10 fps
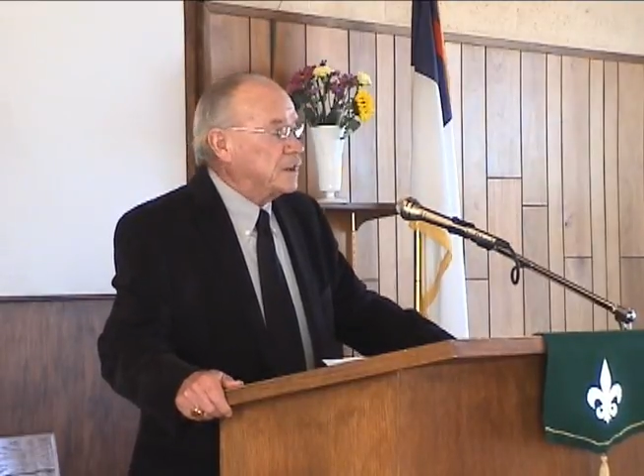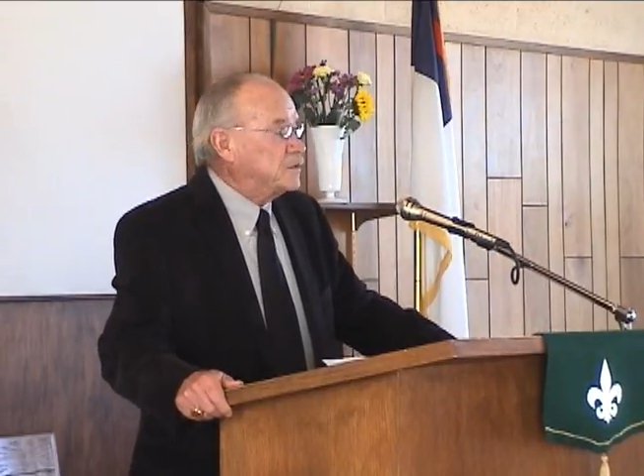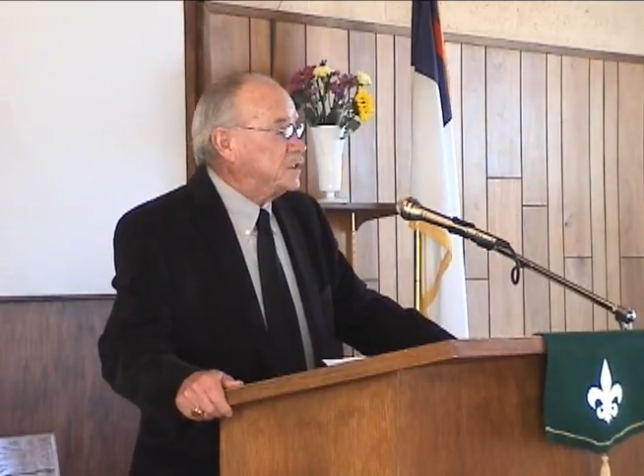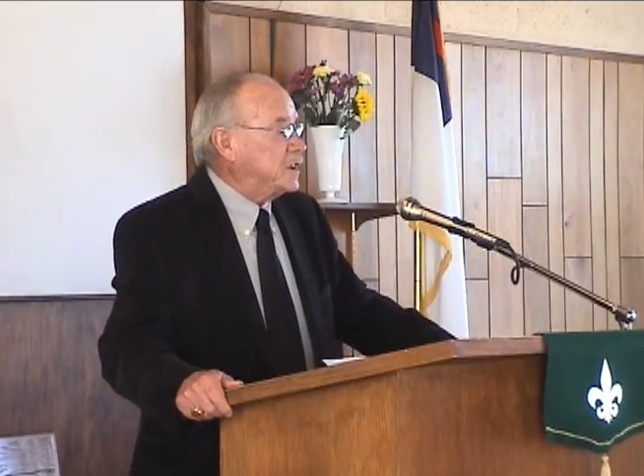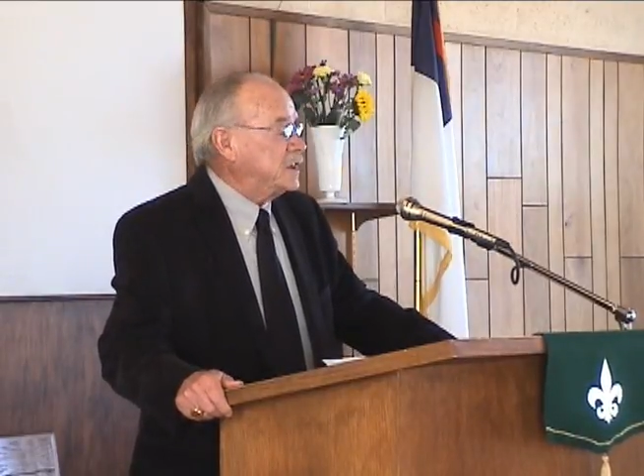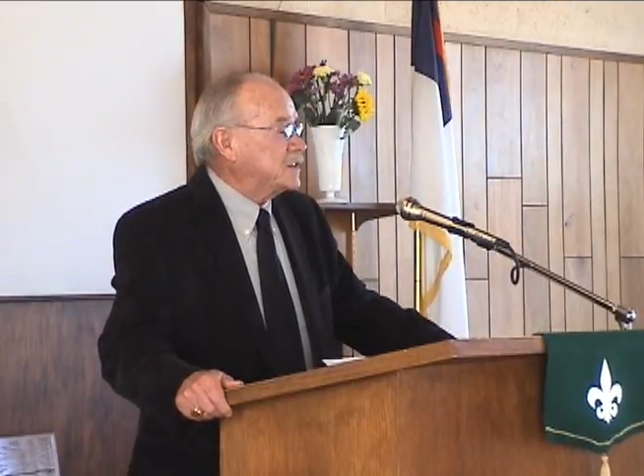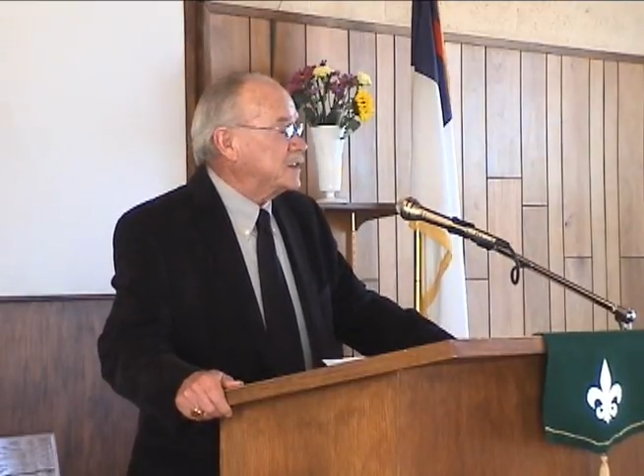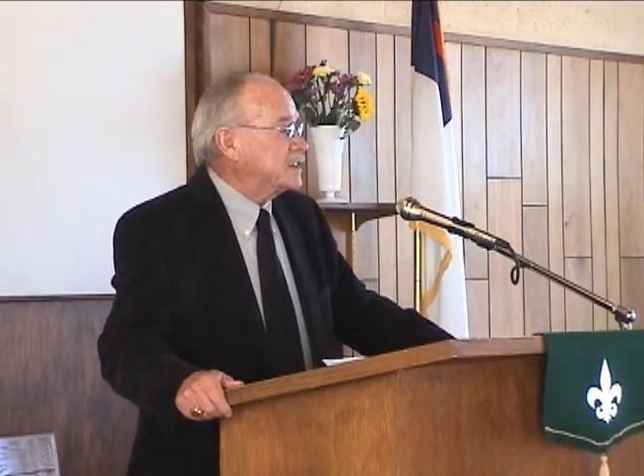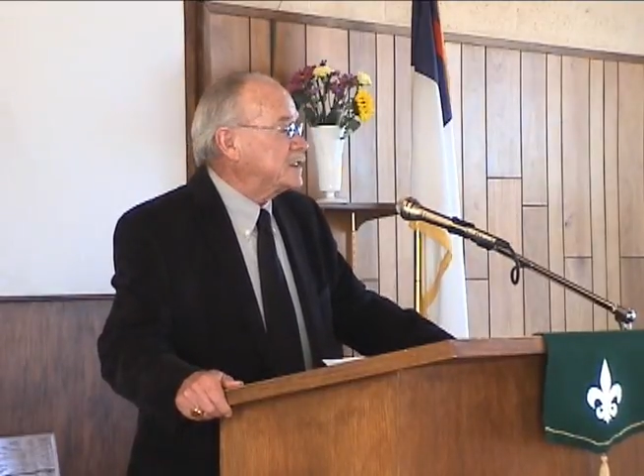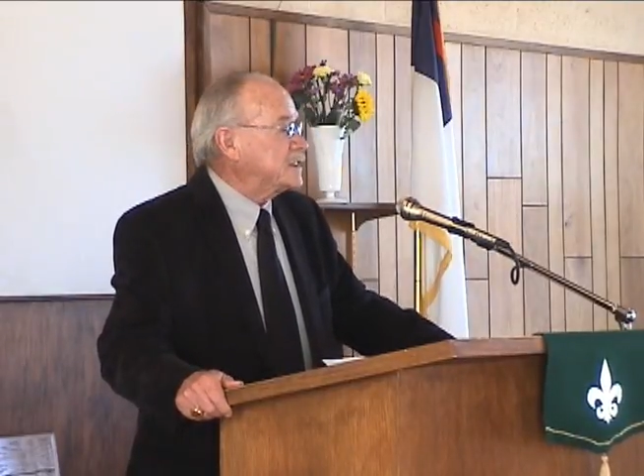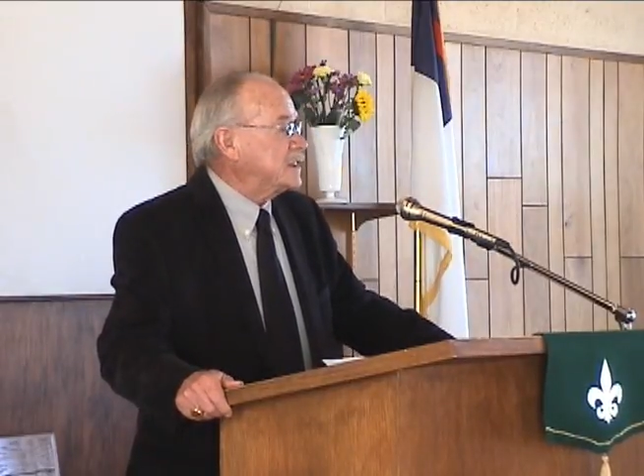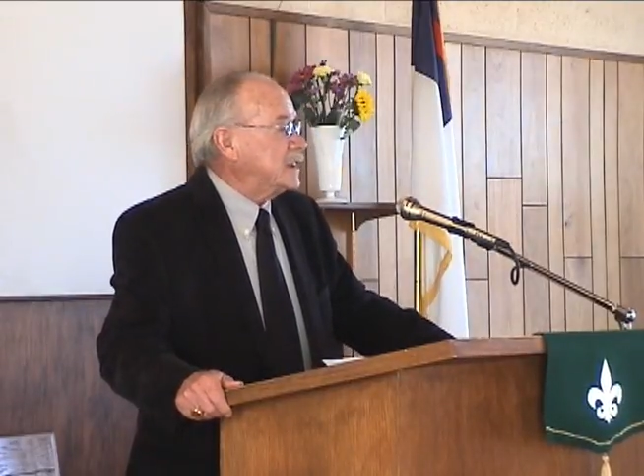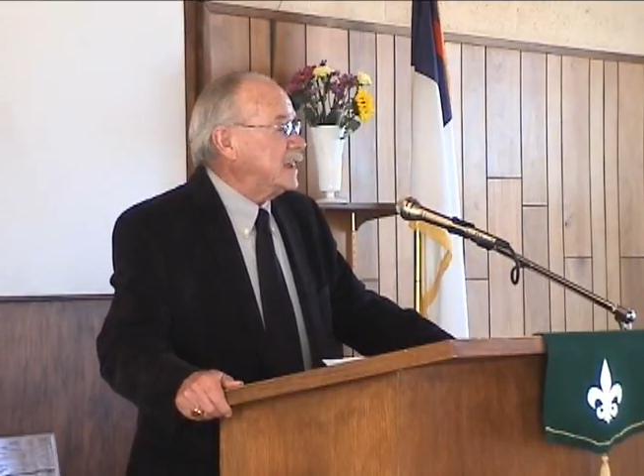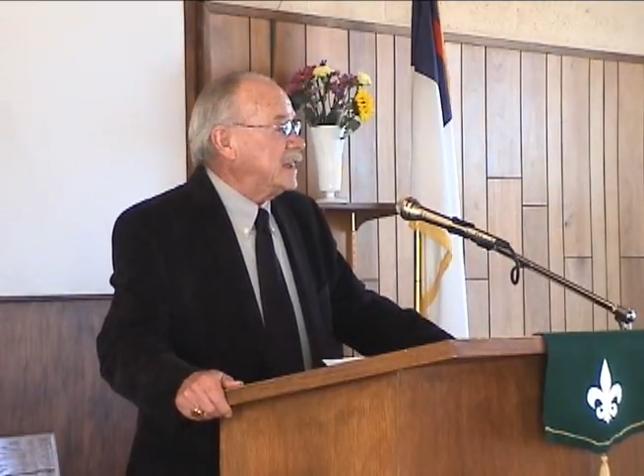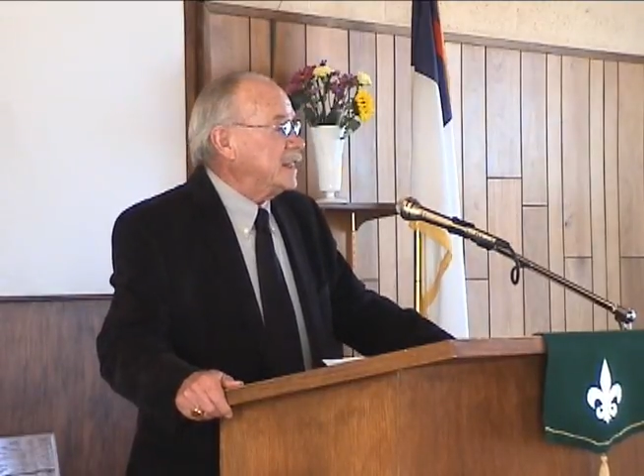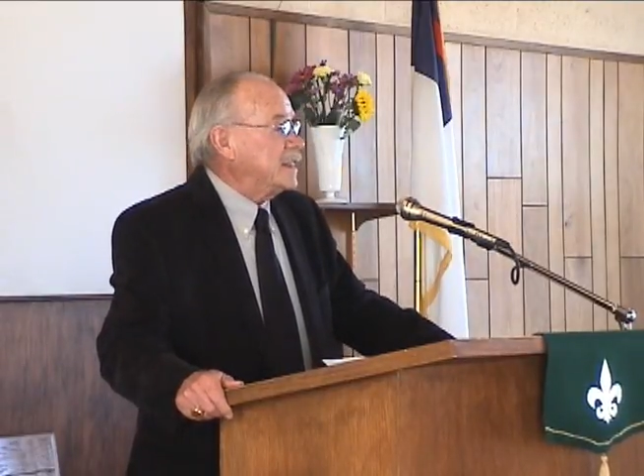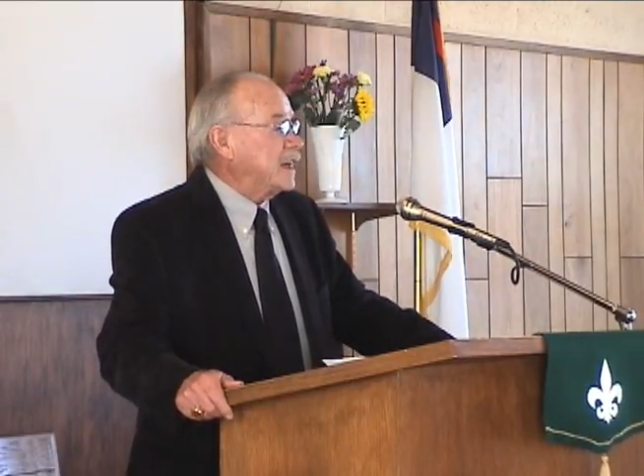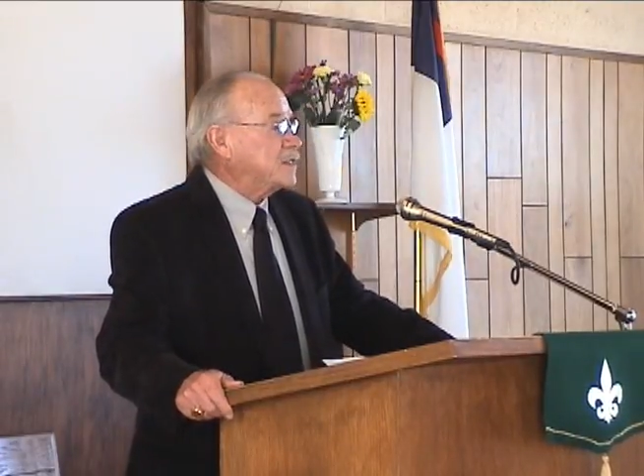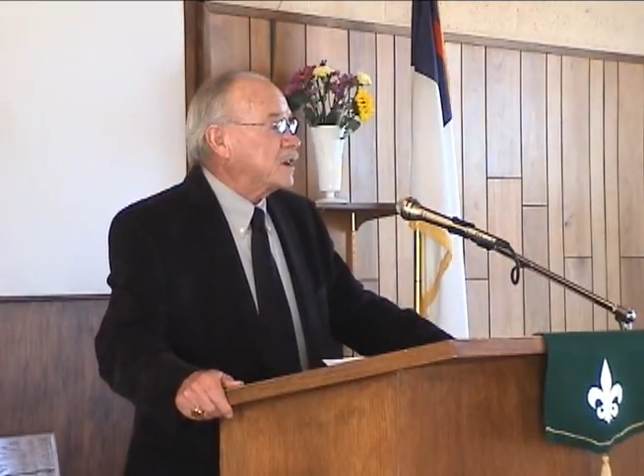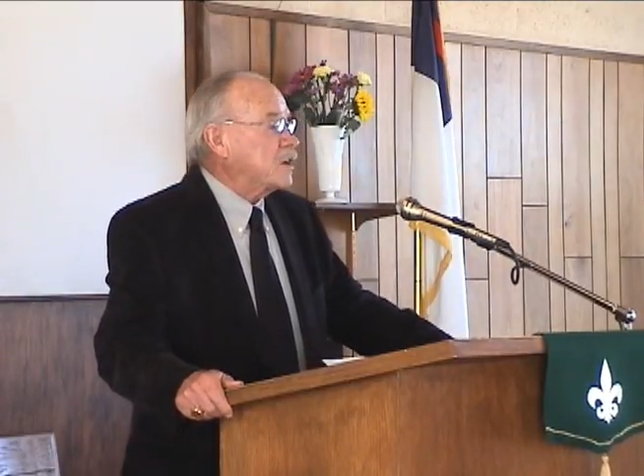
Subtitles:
of Jesus, that